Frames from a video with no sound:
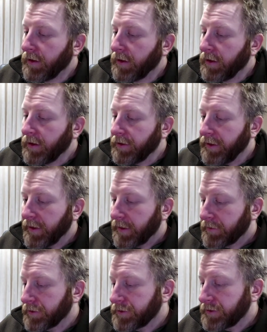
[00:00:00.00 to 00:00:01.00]
The
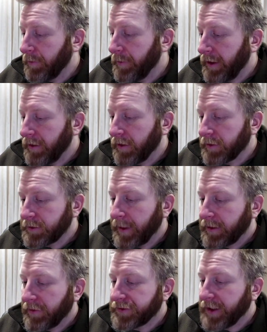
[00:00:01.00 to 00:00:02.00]
electors shall meet in their
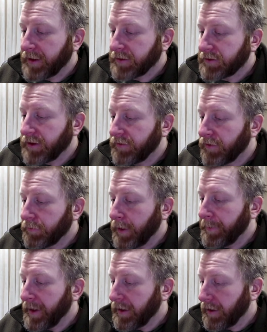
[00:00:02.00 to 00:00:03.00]
respective states and vote by
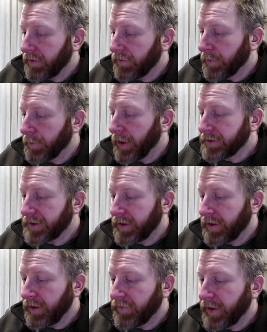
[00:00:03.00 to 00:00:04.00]
ballot for President
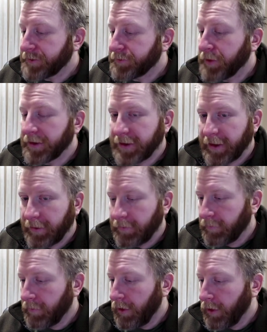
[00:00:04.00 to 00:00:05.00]
and Vice President,
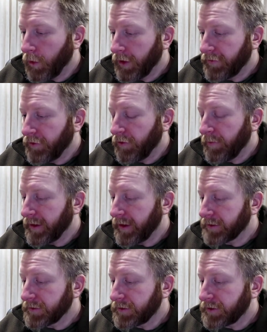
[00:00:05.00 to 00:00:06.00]
one of whom, at
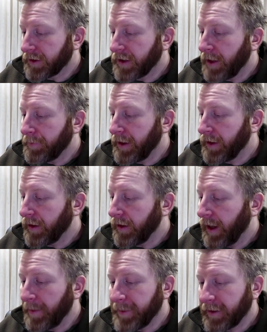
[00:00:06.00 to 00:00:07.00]
least, shall not be an
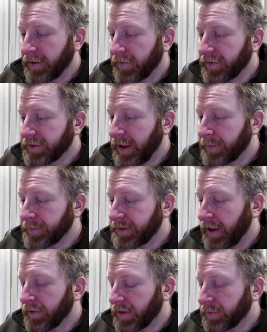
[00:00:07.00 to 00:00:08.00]
inhabitant of the same state
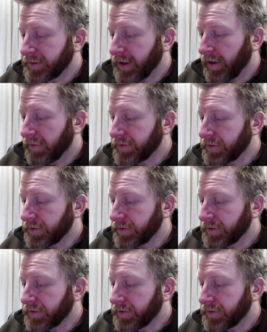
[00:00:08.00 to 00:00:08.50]
with themselves.